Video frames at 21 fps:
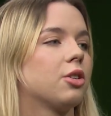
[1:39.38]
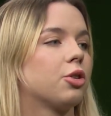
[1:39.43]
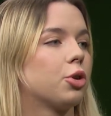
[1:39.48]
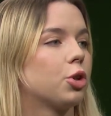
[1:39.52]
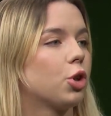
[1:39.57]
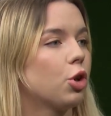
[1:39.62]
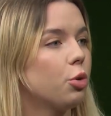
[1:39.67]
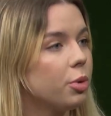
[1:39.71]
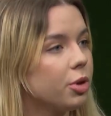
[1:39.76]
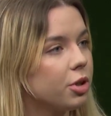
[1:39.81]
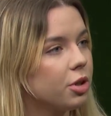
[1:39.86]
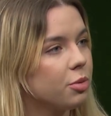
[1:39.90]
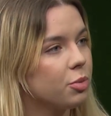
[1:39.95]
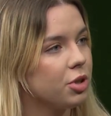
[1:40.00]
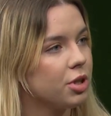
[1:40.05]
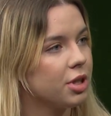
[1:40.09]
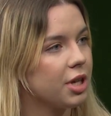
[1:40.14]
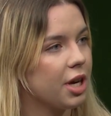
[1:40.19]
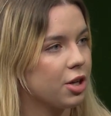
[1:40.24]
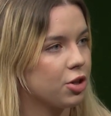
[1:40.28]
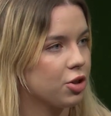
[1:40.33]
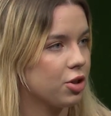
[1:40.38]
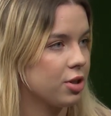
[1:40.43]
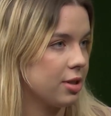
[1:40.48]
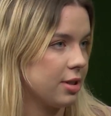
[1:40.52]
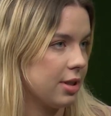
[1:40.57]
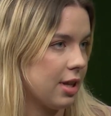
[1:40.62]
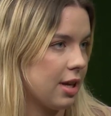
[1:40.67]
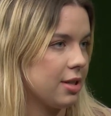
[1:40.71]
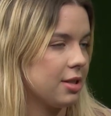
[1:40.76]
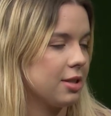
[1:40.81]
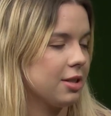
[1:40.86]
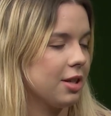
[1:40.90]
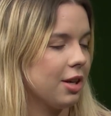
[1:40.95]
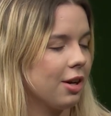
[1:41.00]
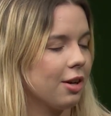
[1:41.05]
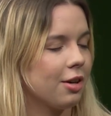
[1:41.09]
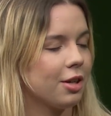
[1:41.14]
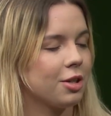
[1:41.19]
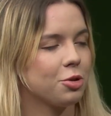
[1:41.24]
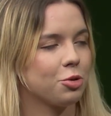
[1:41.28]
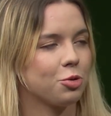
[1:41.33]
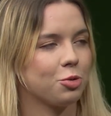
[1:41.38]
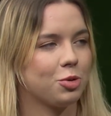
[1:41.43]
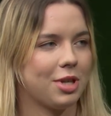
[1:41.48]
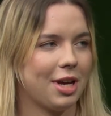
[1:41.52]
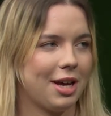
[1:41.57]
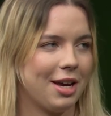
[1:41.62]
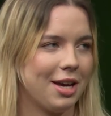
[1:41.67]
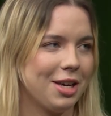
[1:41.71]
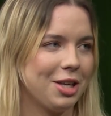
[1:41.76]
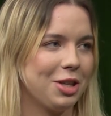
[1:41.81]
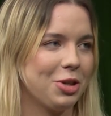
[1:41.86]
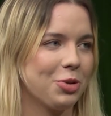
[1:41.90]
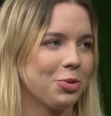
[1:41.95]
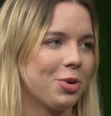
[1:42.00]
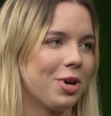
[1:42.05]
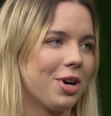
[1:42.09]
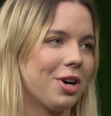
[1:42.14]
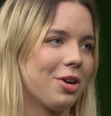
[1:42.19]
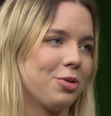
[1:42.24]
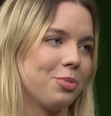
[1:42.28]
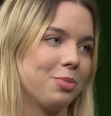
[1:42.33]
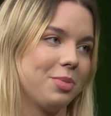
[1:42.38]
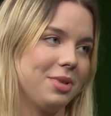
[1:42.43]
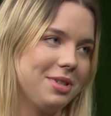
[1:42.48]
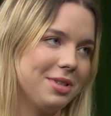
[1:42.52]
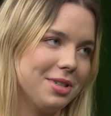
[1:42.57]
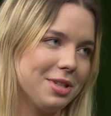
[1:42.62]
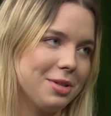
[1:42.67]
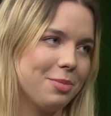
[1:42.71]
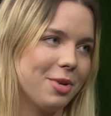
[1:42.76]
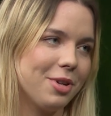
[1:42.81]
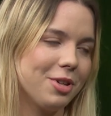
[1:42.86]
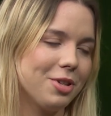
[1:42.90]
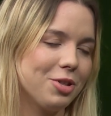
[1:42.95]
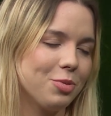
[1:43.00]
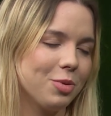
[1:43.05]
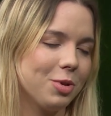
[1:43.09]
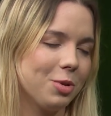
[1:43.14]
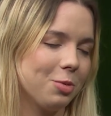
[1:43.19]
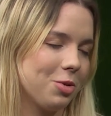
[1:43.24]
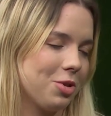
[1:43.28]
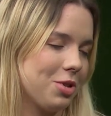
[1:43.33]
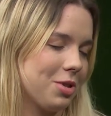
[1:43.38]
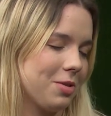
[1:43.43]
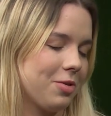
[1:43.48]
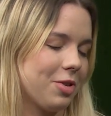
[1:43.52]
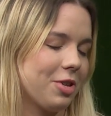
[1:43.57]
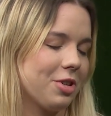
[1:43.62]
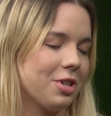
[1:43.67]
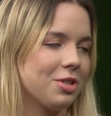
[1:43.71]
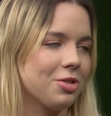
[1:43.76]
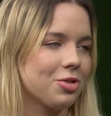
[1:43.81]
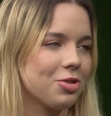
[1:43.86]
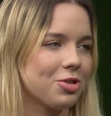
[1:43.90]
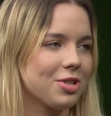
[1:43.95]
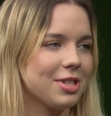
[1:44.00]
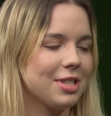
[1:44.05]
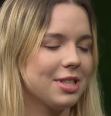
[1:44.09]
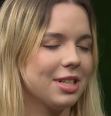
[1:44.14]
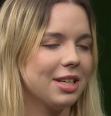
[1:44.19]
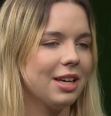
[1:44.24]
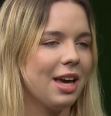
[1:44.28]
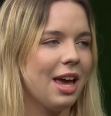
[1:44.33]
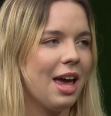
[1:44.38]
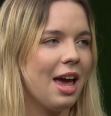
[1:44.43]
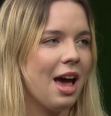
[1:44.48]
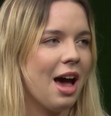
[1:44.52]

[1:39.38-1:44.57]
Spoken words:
on global communications last year, and today you are on business management, which is very interesting.